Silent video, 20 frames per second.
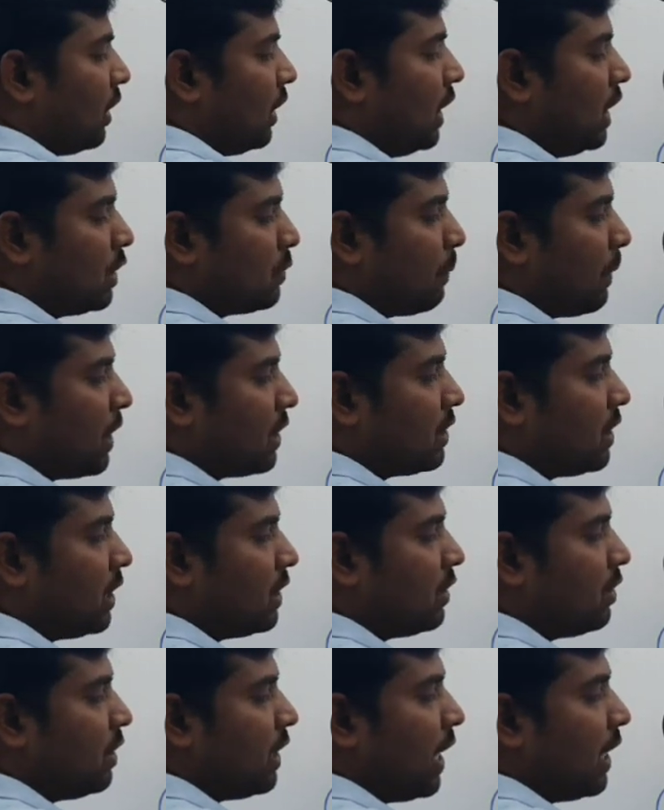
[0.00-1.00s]
is
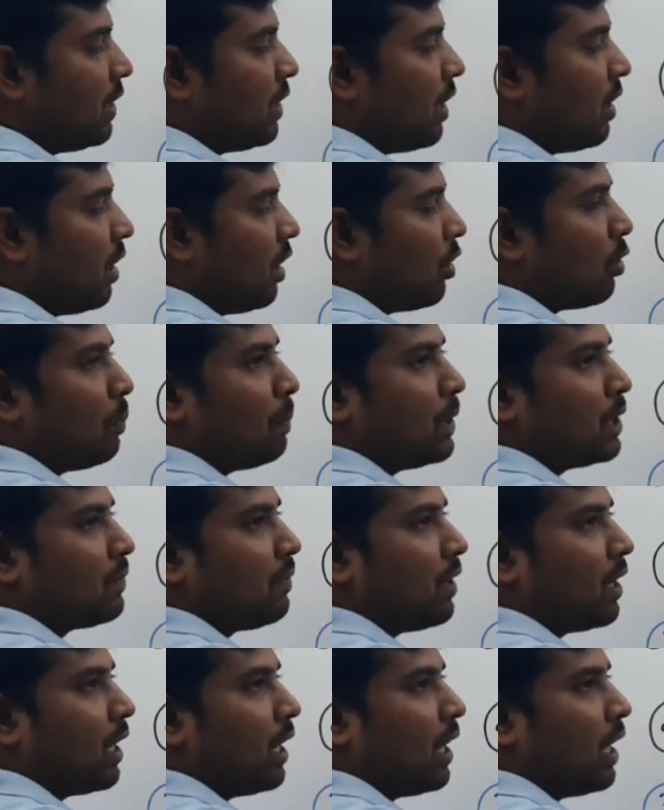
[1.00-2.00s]
purchased 800 rupees
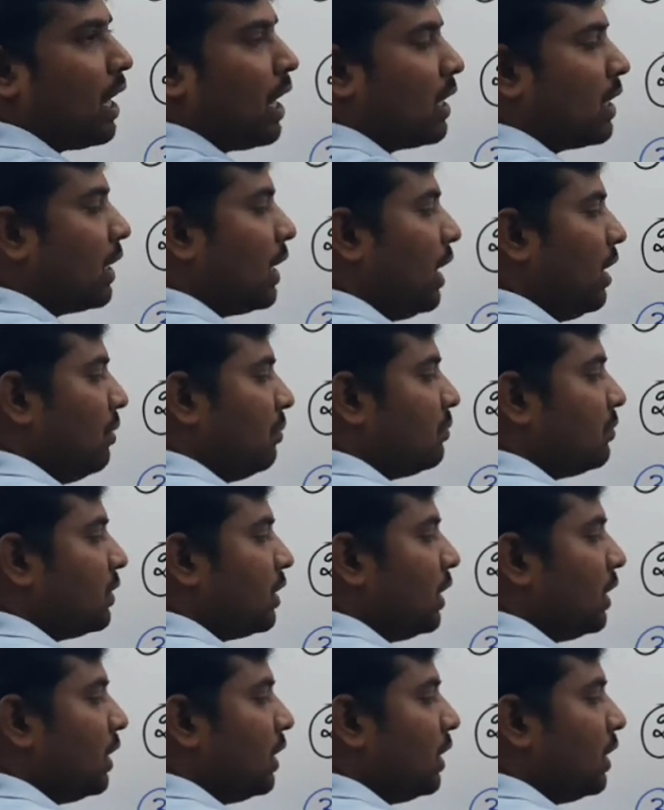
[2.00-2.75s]
for an article,